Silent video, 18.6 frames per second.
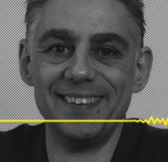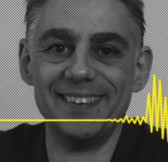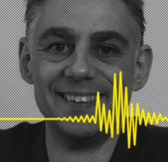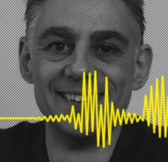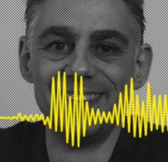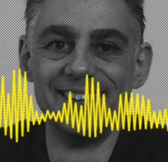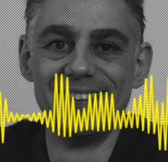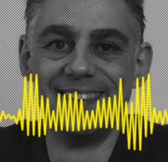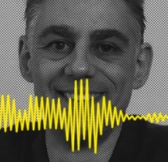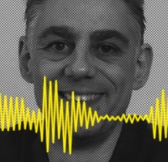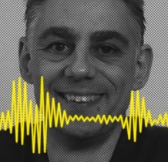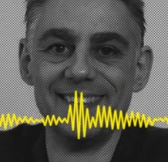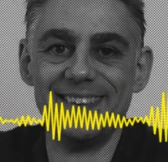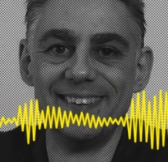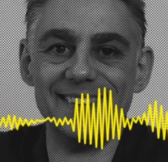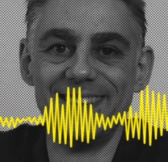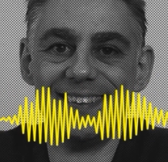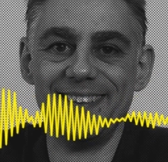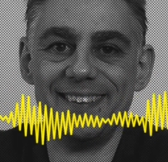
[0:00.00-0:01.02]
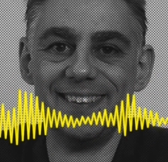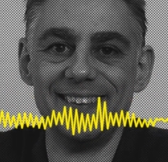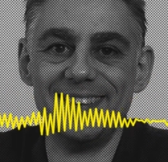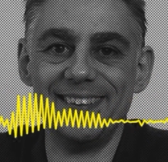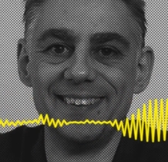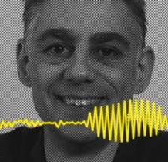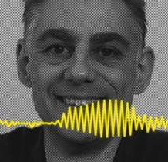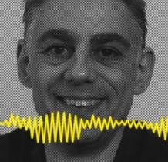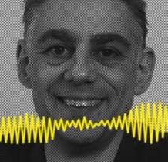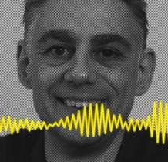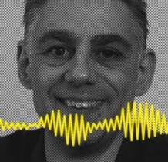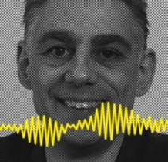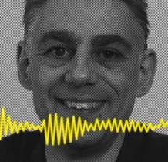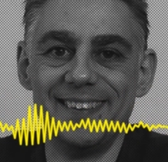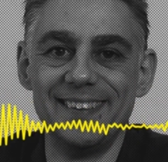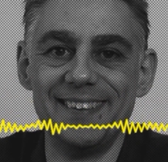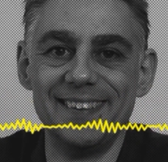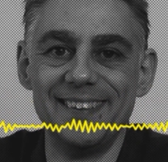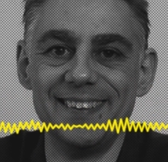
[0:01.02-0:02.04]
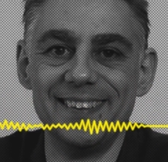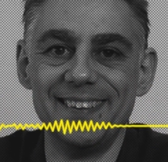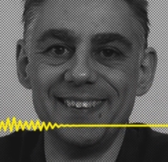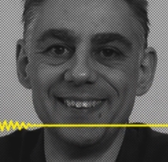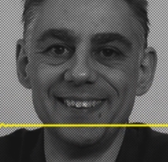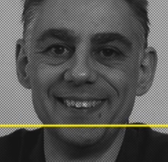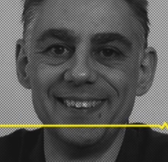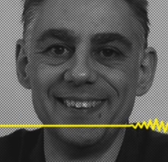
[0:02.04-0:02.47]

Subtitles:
have a lot of good examples with images,